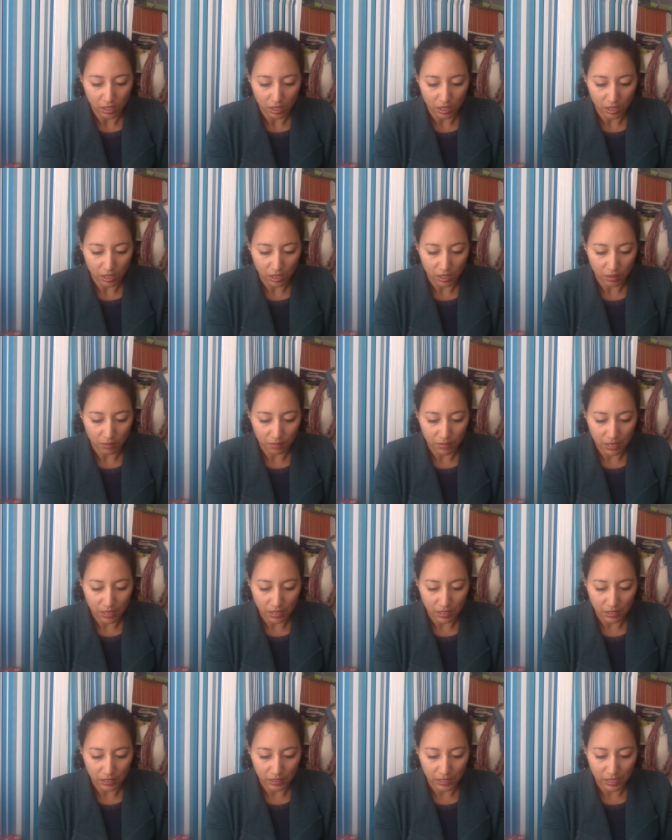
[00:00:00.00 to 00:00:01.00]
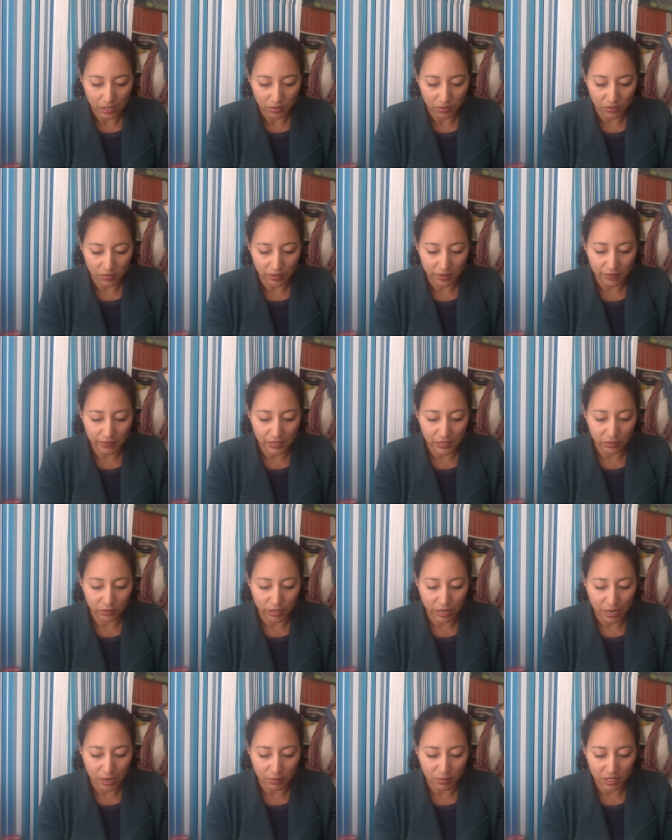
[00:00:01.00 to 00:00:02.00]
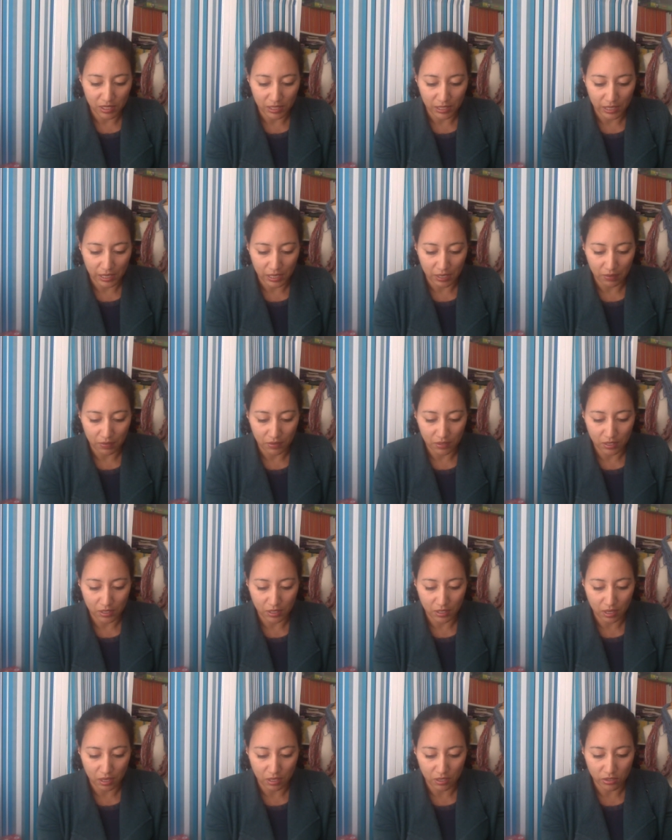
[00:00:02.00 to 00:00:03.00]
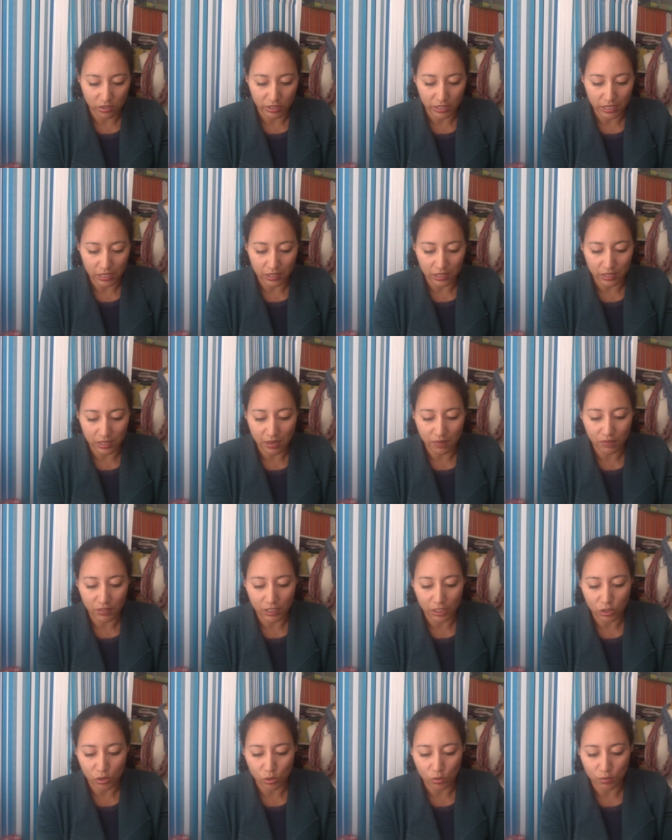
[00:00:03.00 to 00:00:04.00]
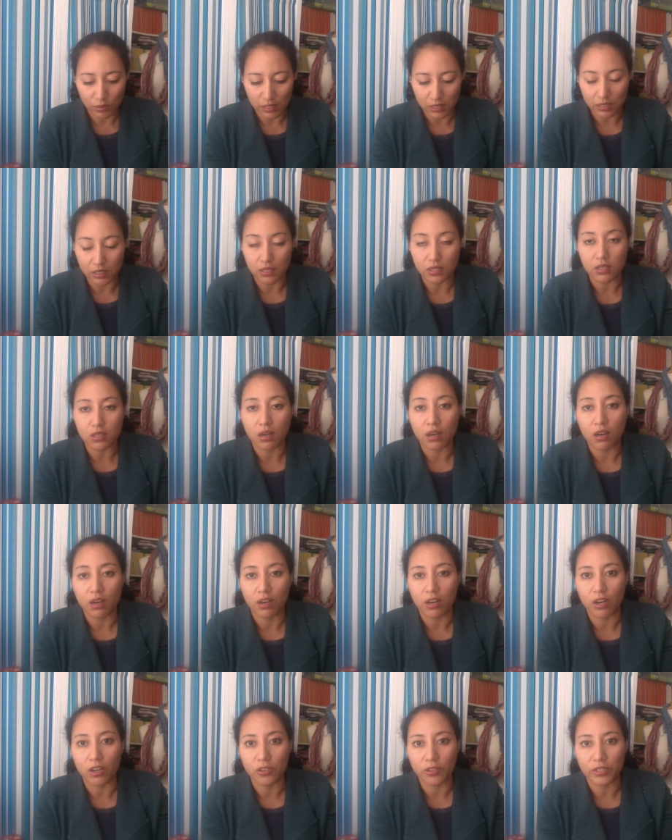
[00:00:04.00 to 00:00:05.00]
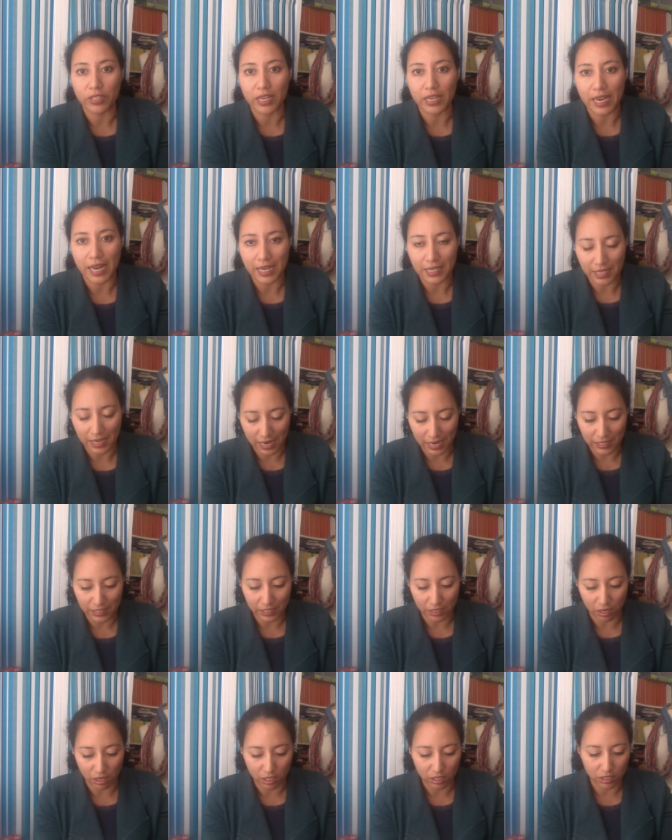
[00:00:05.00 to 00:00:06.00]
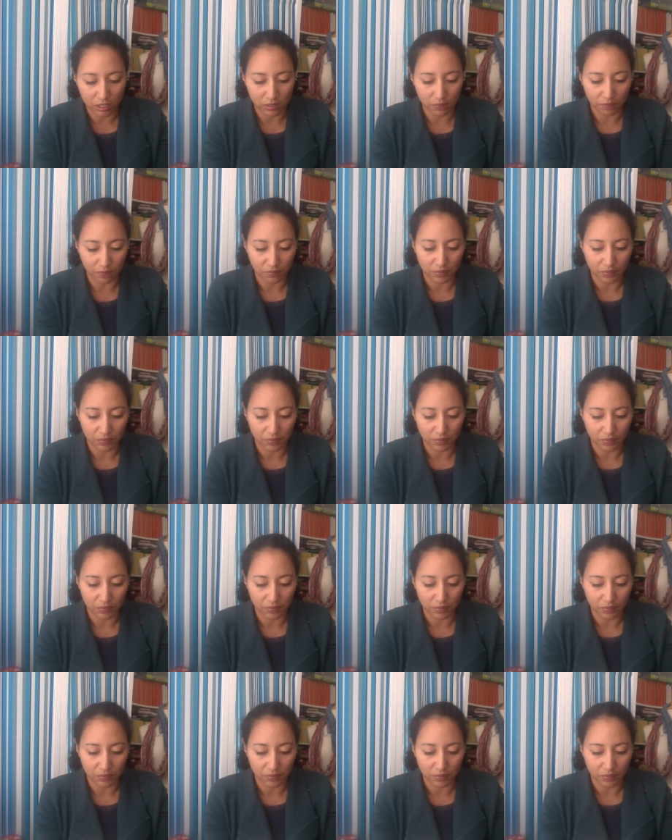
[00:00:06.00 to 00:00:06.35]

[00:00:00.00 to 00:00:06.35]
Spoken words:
And it gives 50 grams, gives 172 meters or 188 yards.